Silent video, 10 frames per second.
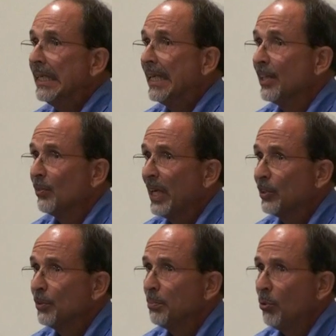And in
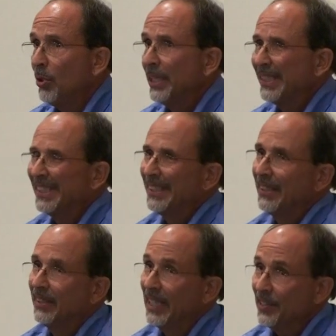Raccoon Point,
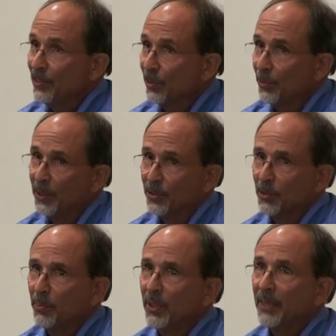less than 3 years,
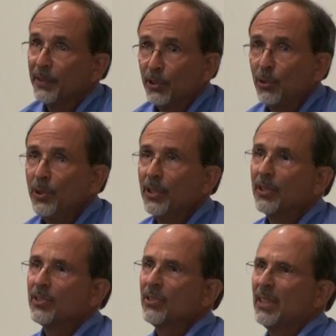to burn every 2
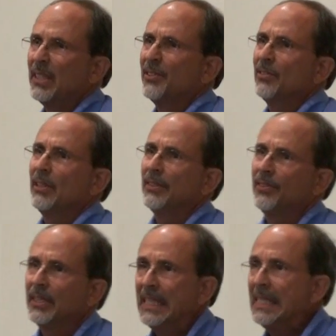years
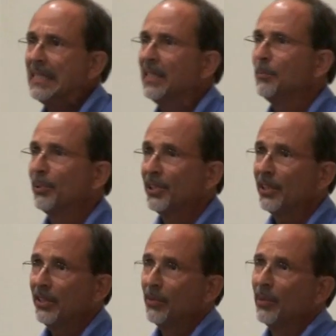isn't easy,
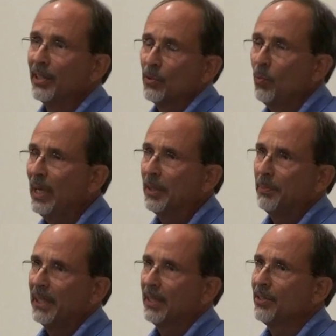particularly when it's wet,
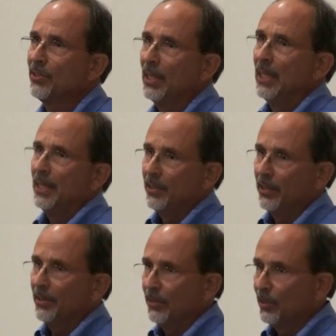because
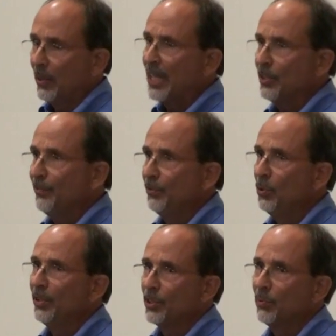the grassy
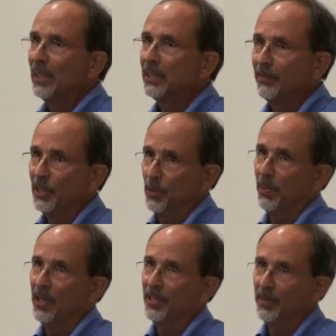fuel is relatively
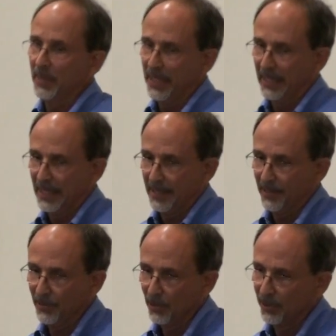sparse in many
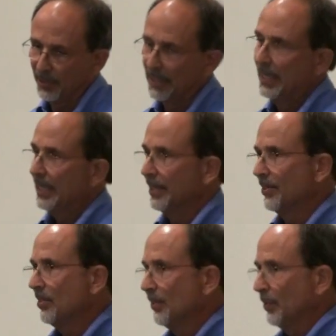cases, so that
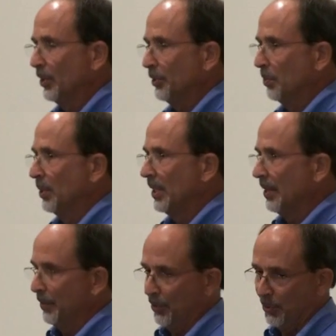it's difficult to burn
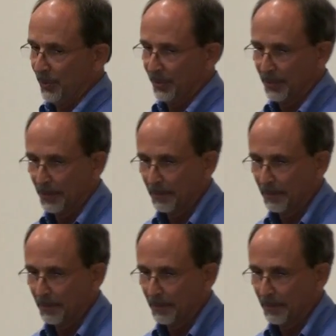every 2 years.